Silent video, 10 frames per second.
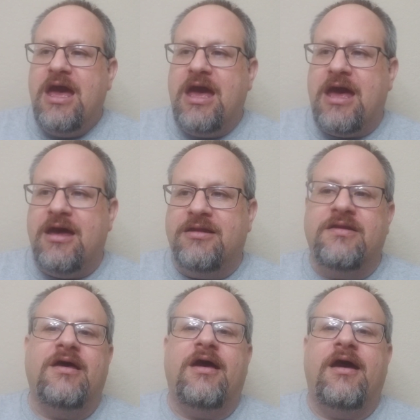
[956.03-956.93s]

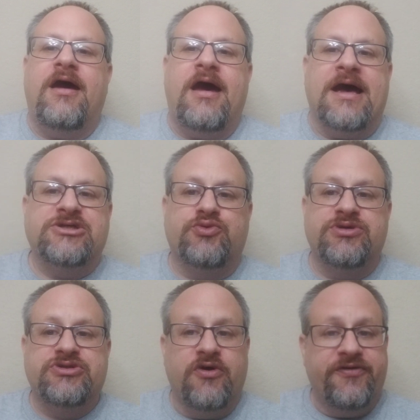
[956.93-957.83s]
And as a
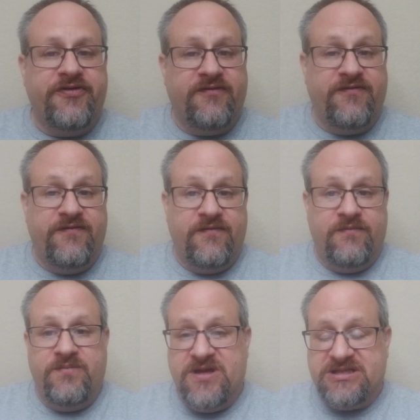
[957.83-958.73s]
result of
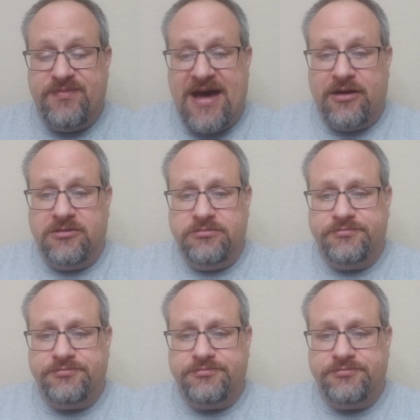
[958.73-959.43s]
this battle,